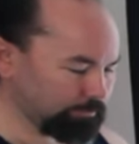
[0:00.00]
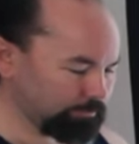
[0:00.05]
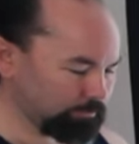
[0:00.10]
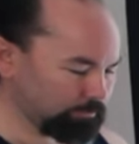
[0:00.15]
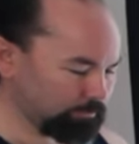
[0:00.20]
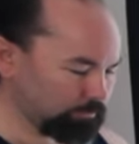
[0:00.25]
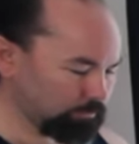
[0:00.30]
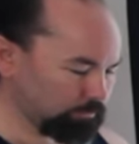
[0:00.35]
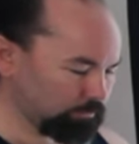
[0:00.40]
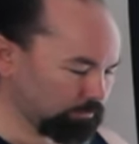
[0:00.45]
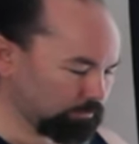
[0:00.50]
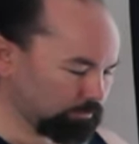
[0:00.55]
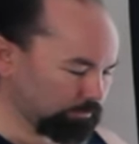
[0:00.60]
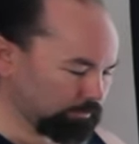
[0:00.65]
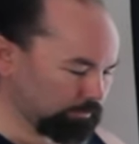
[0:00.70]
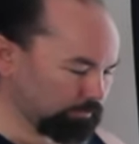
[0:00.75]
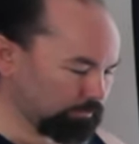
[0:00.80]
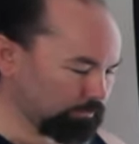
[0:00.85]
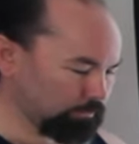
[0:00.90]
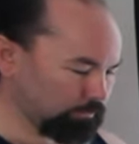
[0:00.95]

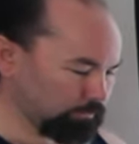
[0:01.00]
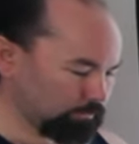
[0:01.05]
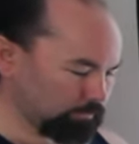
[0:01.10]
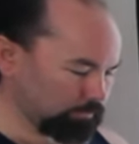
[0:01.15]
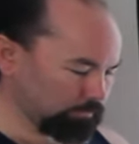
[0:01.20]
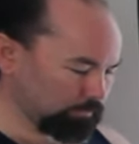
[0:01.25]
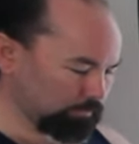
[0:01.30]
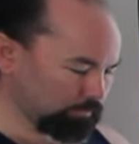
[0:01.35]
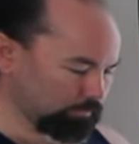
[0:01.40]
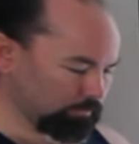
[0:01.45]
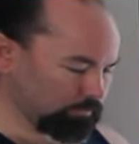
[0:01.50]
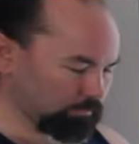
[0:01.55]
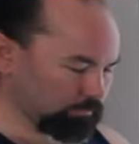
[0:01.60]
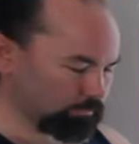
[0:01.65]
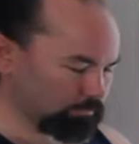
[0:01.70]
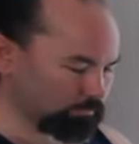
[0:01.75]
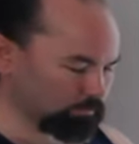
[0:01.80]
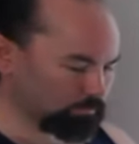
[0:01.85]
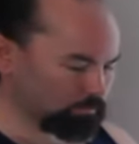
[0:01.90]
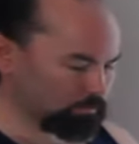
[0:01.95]

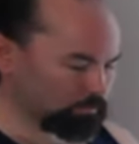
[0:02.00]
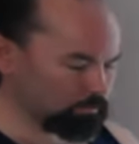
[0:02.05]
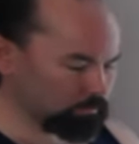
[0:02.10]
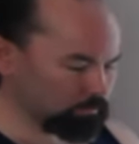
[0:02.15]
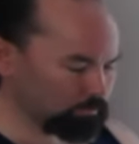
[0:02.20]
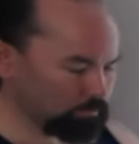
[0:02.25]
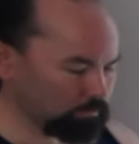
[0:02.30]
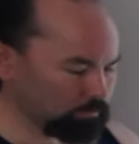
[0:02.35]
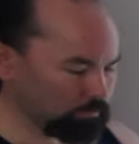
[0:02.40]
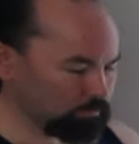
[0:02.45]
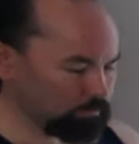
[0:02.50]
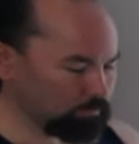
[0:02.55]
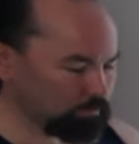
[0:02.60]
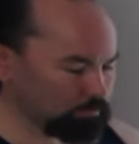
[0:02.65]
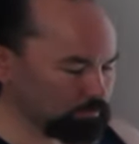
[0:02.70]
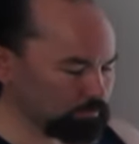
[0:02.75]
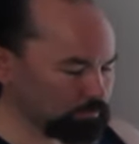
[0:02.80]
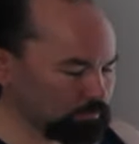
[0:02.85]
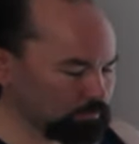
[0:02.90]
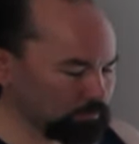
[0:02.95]

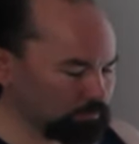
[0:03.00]
[no speech]